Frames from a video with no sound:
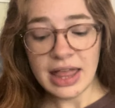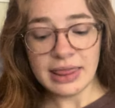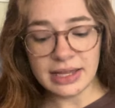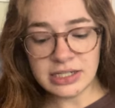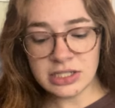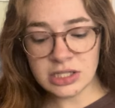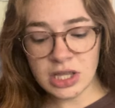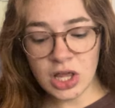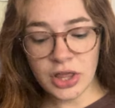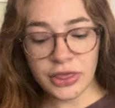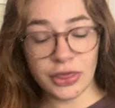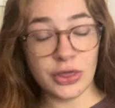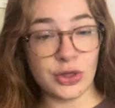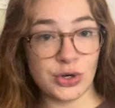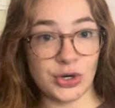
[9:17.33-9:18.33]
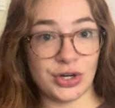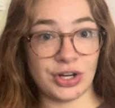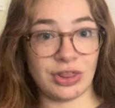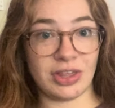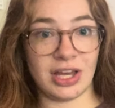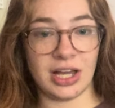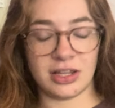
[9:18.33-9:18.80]
That's the third
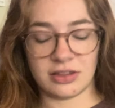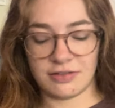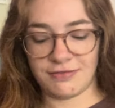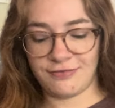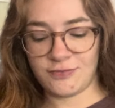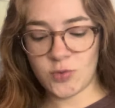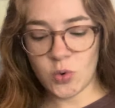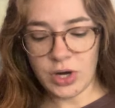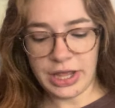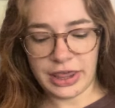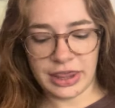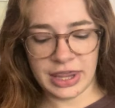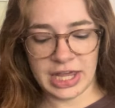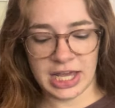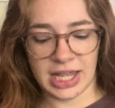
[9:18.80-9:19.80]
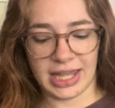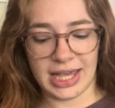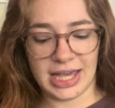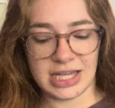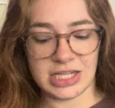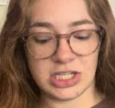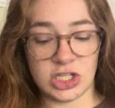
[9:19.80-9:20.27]
thing. The fourth thing
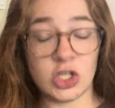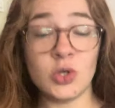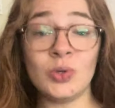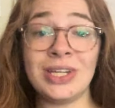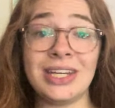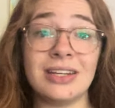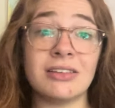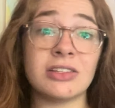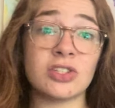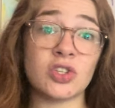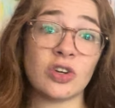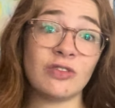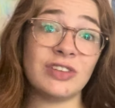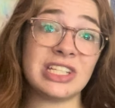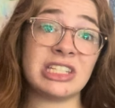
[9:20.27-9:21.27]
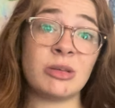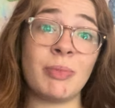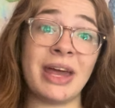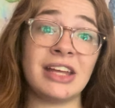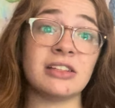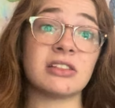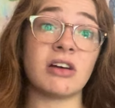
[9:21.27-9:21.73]
is you need a surface to
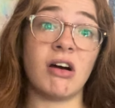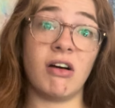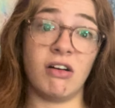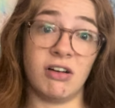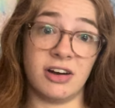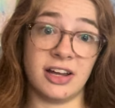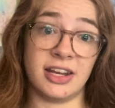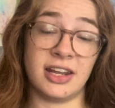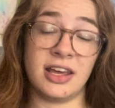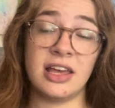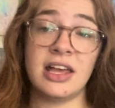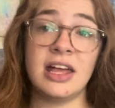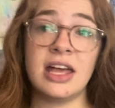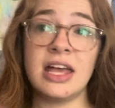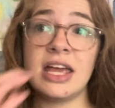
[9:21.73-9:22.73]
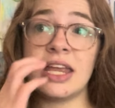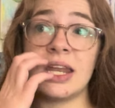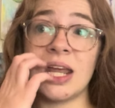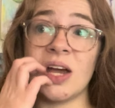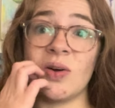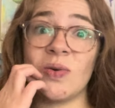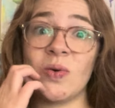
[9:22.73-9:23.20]
paint on.
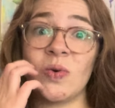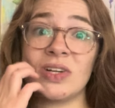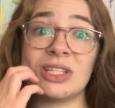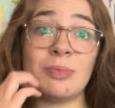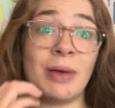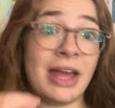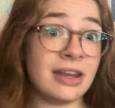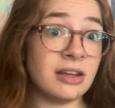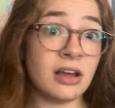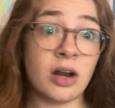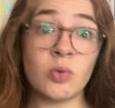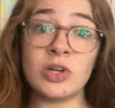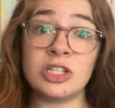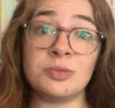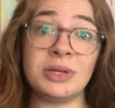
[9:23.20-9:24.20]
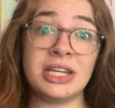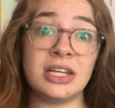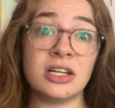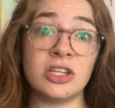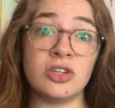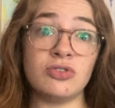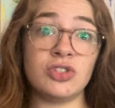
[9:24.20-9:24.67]
Now, depending on which
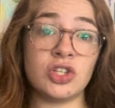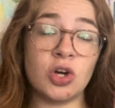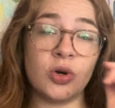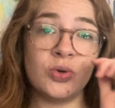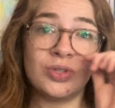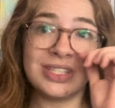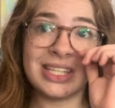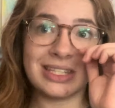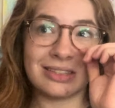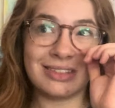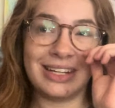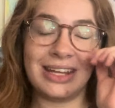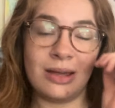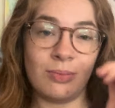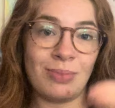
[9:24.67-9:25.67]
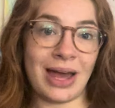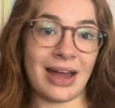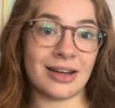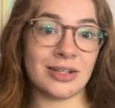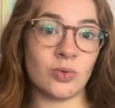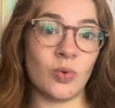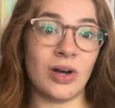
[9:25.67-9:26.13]
media you chose, it's going to
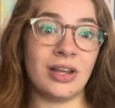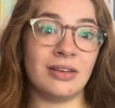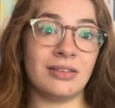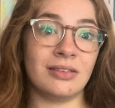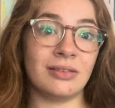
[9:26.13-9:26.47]
impact what